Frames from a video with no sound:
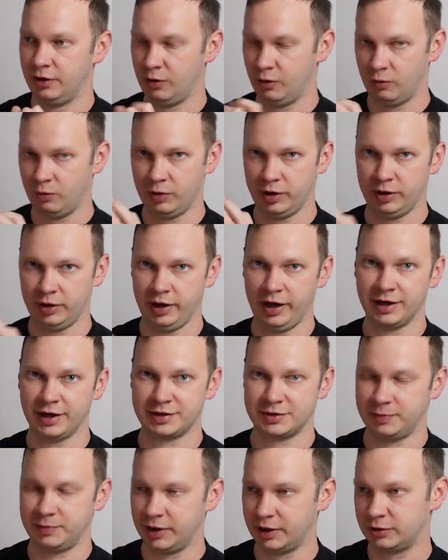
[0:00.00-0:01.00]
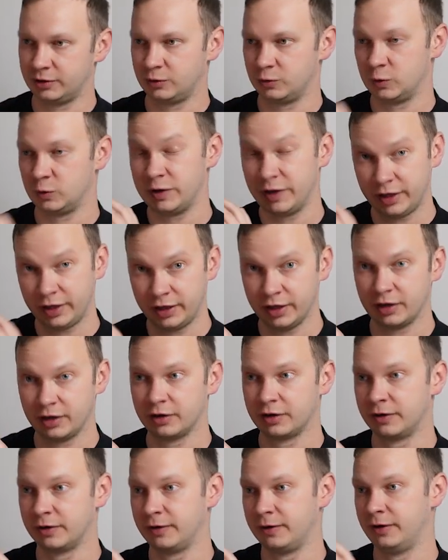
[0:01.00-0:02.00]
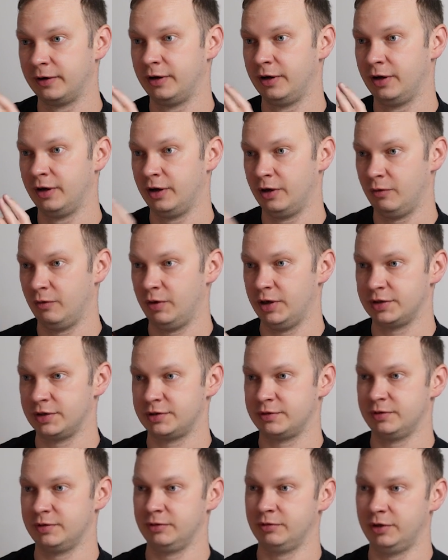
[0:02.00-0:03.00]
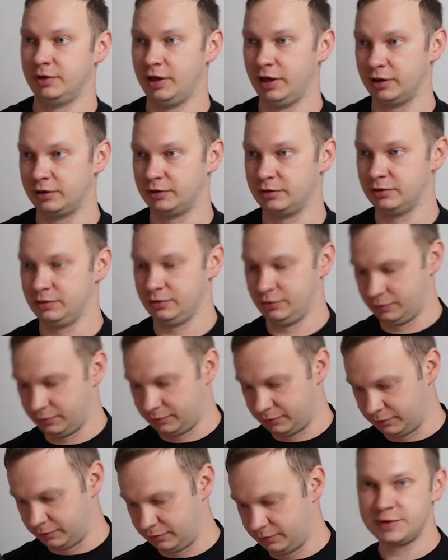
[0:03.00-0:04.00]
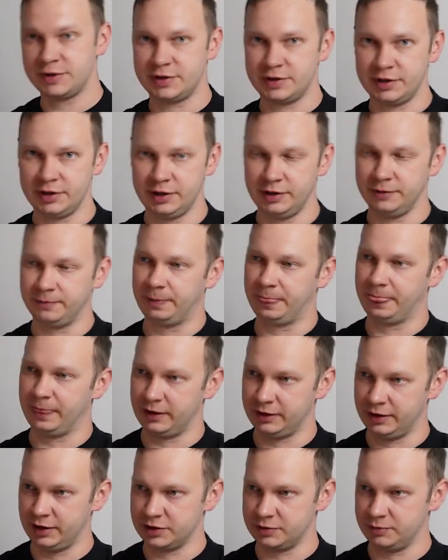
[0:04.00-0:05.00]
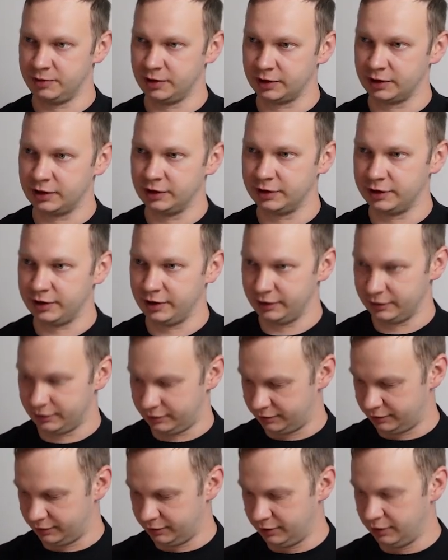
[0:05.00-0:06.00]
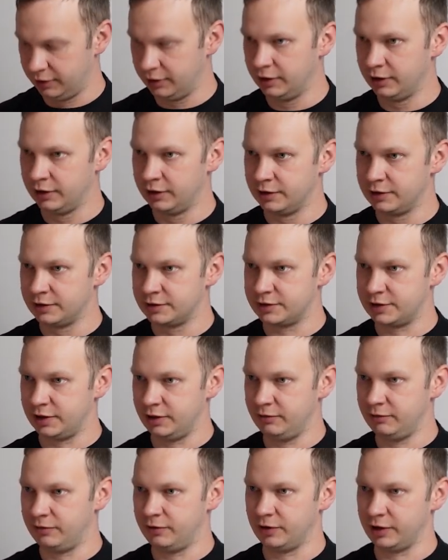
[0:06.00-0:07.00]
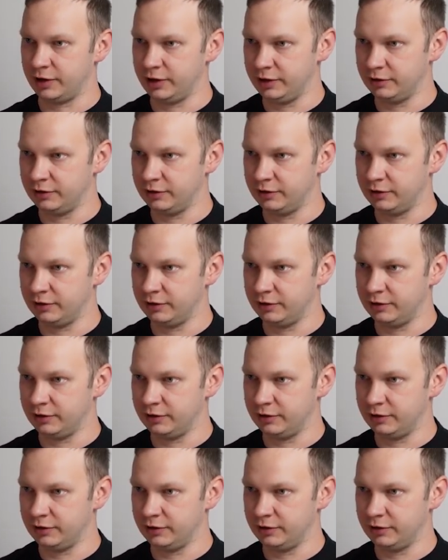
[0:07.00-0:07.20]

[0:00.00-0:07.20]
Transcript: we expect to trigger once we would like to see dashboard content. Same for